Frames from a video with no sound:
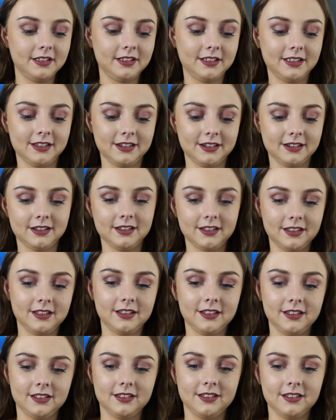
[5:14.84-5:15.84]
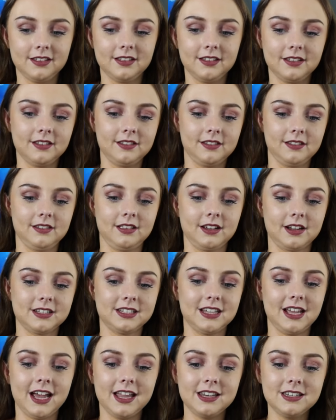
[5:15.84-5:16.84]
Because
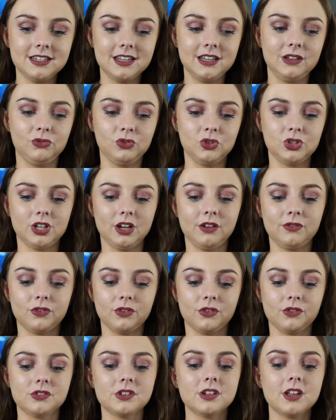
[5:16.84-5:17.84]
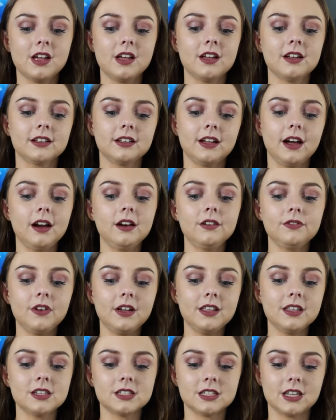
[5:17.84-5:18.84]
I hadn't even shuffled.
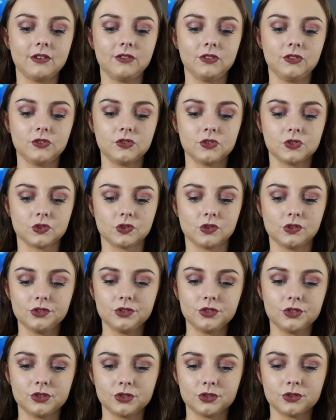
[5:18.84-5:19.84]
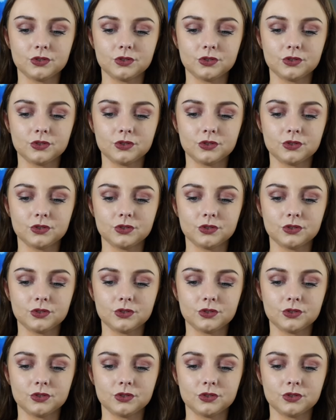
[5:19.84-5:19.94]
Clarify the Seven of Swords.